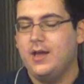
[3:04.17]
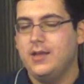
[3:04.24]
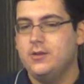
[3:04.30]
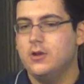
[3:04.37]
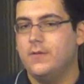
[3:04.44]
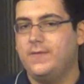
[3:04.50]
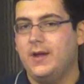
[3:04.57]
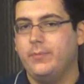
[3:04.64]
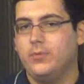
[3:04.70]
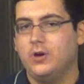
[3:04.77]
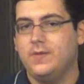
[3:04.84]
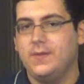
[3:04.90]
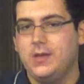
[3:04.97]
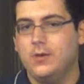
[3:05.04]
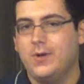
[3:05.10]
in
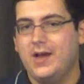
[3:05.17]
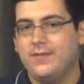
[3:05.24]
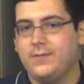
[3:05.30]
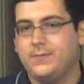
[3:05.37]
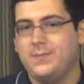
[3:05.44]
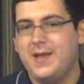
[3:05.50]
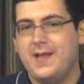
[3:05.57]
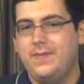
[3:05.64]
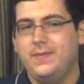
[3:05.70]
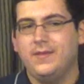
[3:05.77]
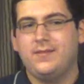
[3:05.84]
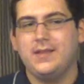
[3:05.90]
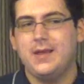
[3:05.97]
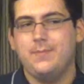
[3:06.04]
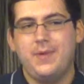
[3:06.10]
November in the US, and the same